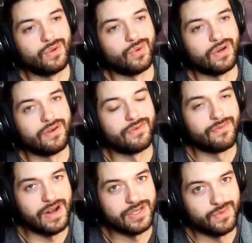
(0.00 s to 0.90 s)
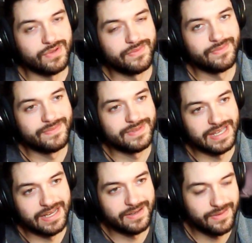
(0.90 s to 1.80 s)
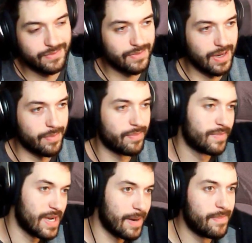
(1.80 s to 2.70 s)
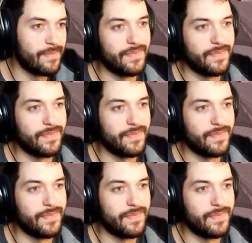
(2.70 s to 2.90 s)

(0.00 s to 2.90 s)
or frostwolf set up top.